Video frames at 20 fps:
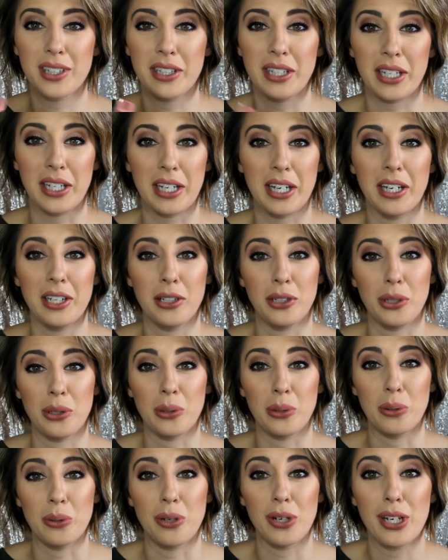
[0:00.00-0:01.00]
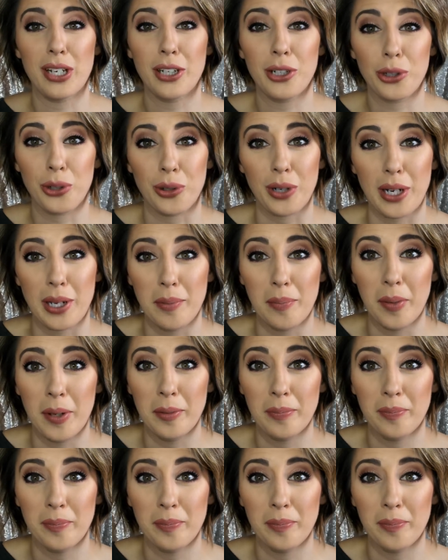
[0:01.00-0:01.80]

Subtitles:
the nude cream.